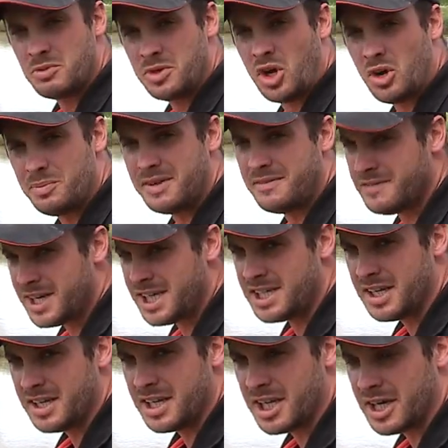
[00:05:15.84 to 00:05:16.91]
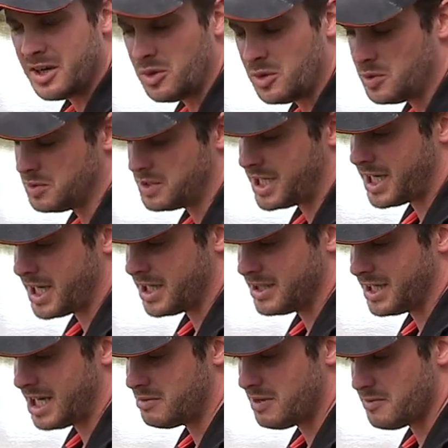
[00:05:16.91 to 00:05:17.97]
will not be feeding there all day.
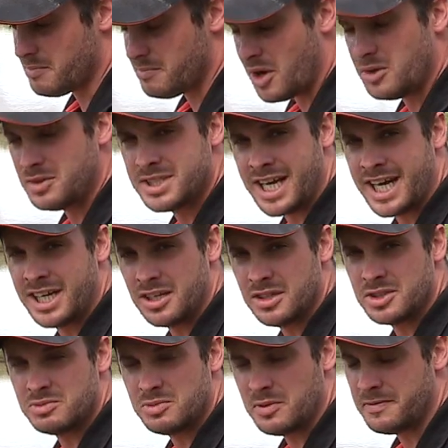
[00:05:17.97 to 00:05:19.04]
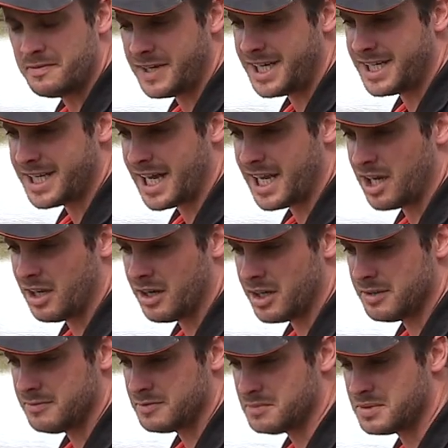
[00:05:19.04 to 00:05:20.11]
However, most anglers will feed that
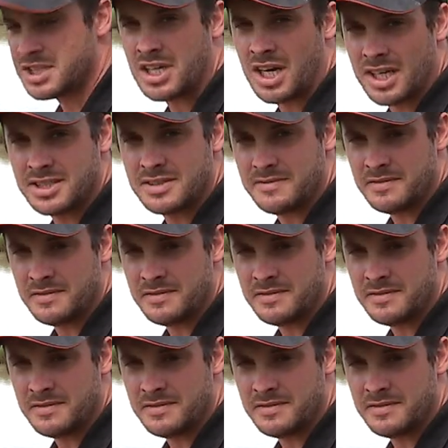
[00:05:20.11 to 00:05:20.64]
line from start to